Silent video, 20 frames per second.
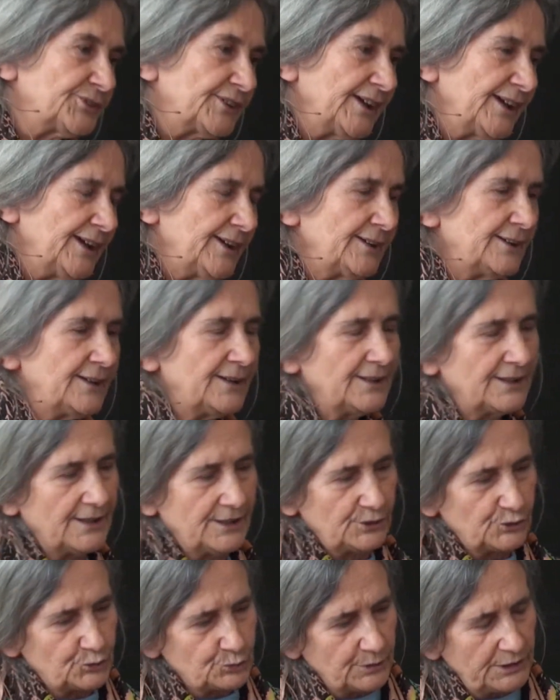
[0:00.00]
10
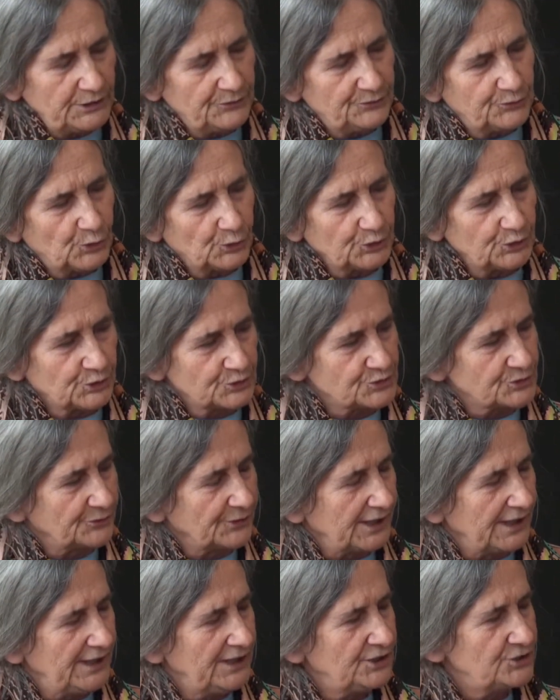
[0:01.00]
and 24 years of
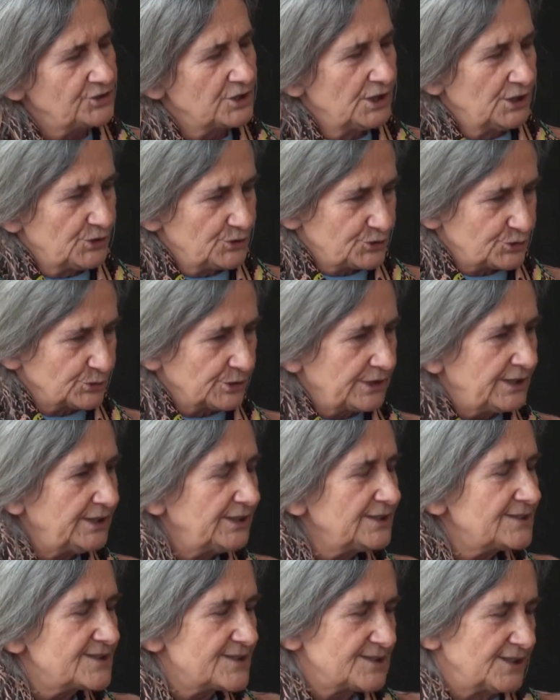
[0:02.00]
age, so
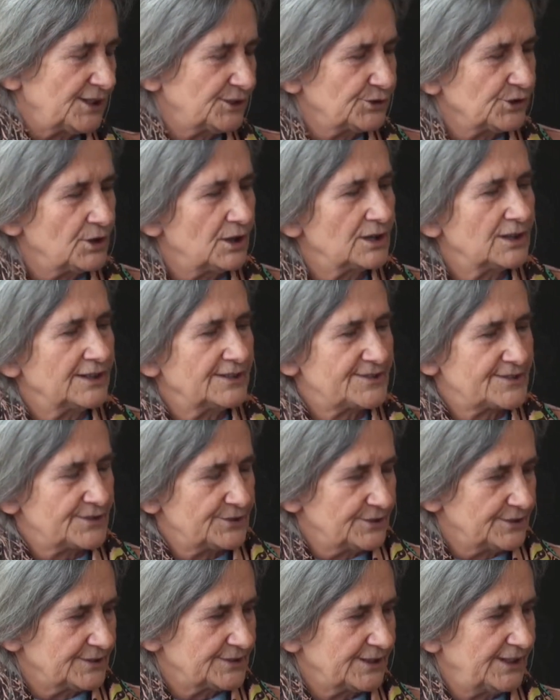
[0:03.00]
kids,
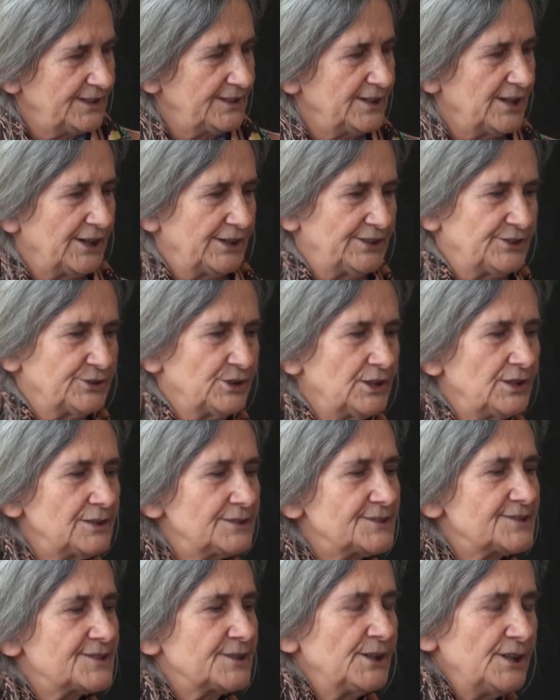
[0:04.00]
adolescents, and young
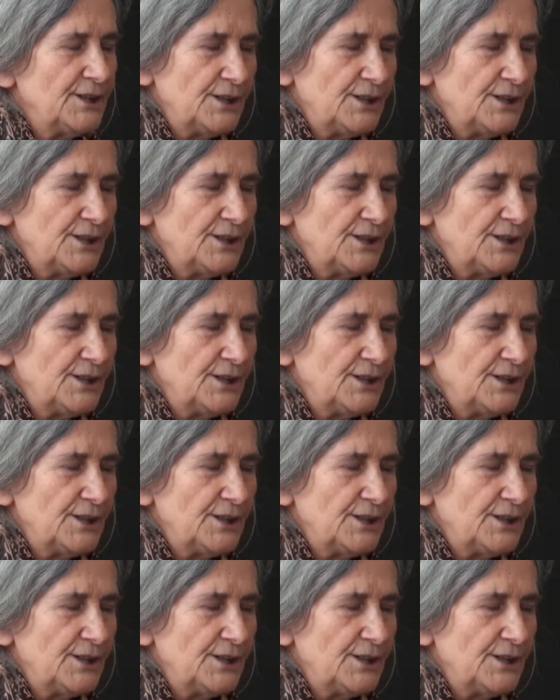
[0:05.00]
adults,